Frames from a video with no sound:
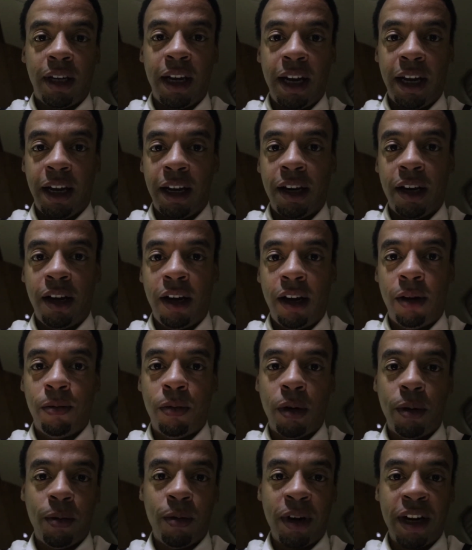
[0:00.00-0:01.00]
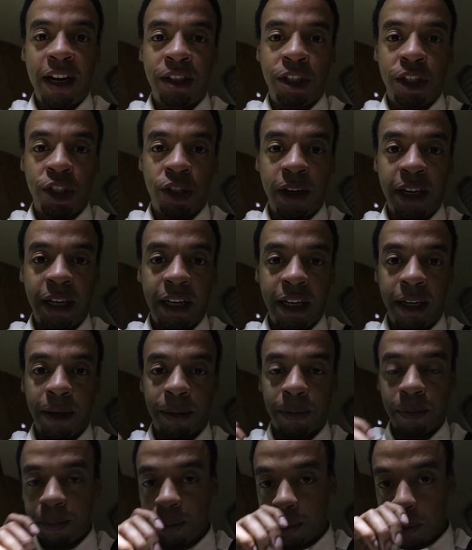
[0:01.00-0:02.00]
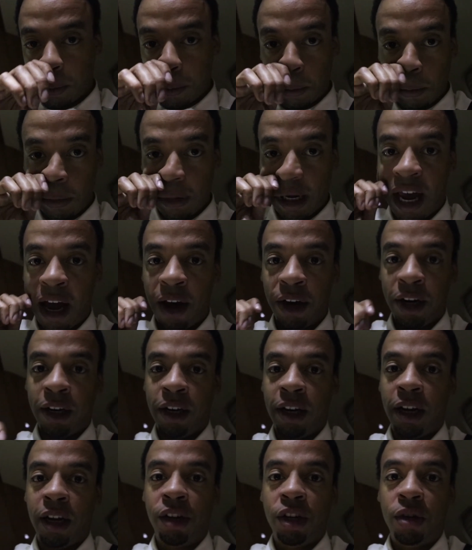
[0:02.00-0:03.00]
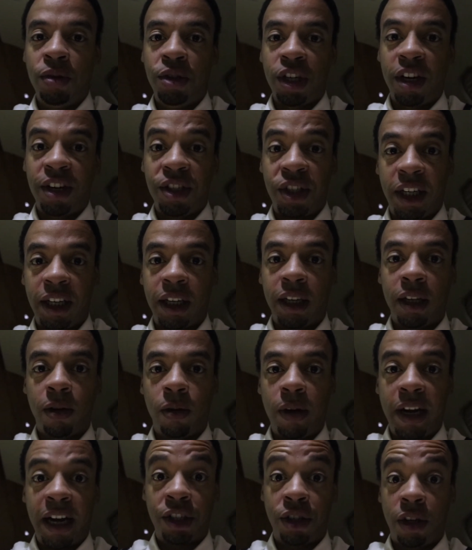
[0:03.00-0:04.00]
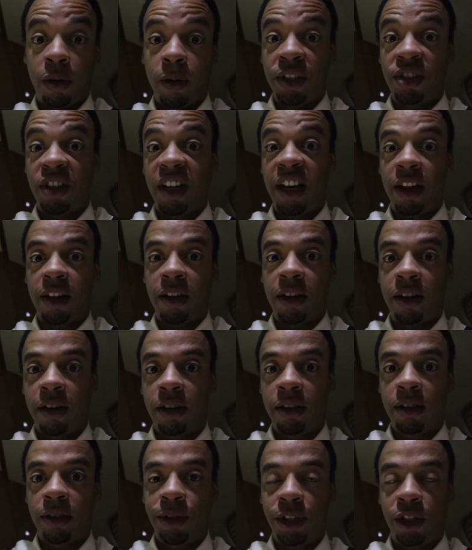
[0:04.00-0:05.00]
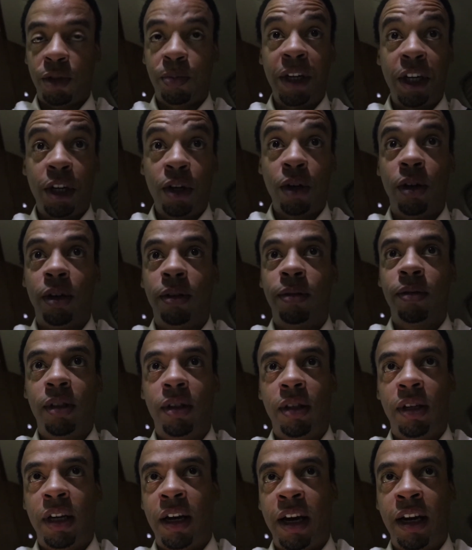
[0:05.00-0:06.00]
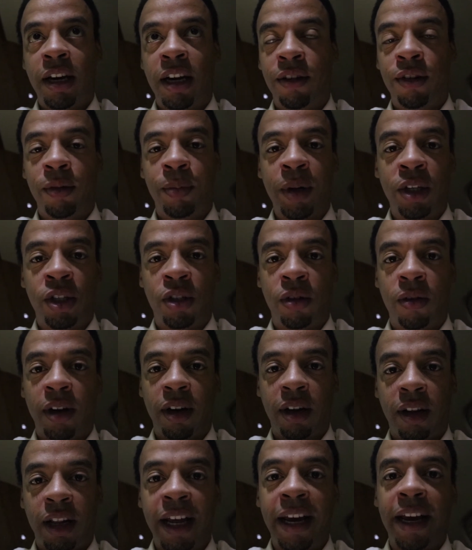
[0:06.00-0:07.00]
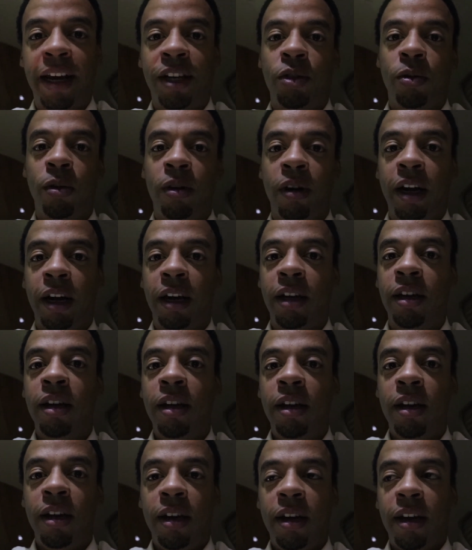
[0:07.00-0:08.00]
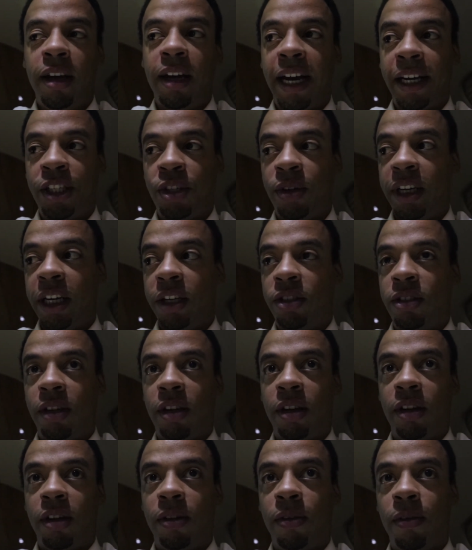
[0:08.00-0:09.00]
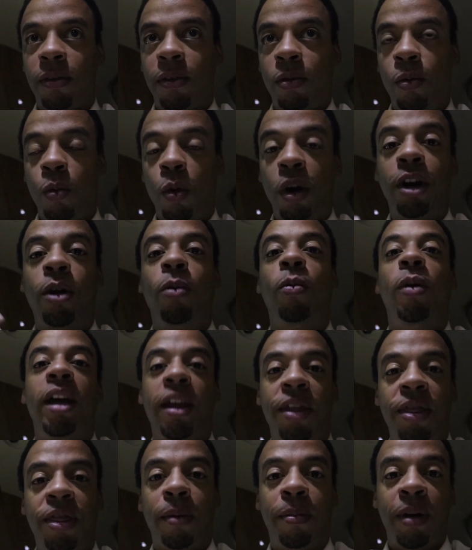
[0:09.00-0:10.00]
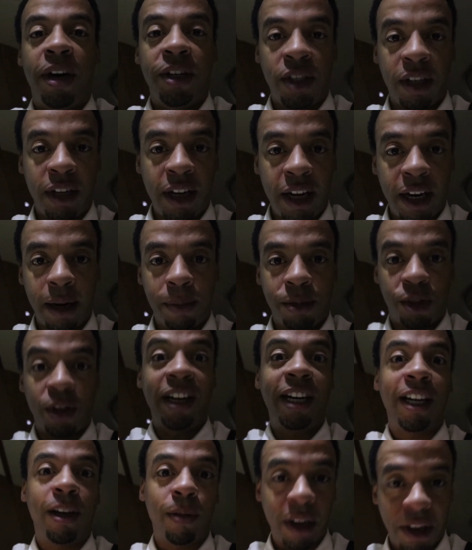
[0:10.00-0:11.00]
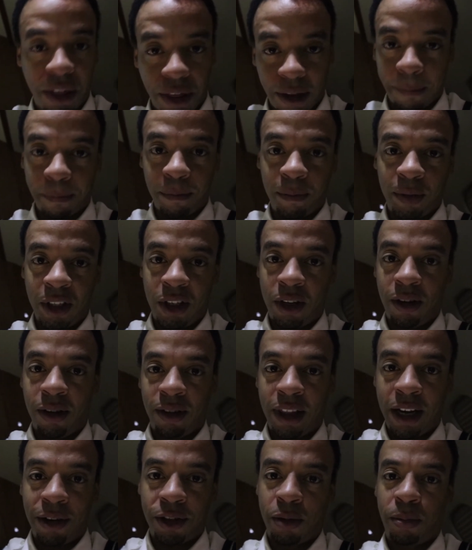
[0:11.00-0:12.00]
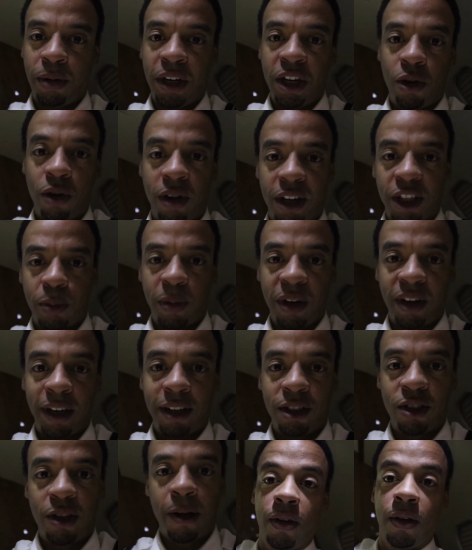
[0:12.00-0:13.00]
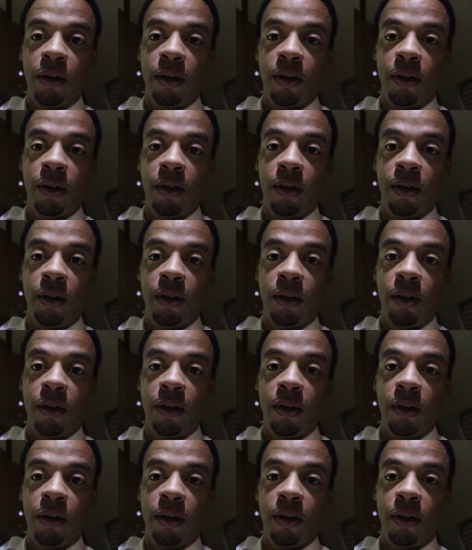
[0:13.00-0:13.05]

And uh, when we went out to training out in uh, New Jersey, we actually went together. It's pretty cool. Uh, I've never been to a class where I actually get to work with the person that I'm training with. So that was a pretty cool experience.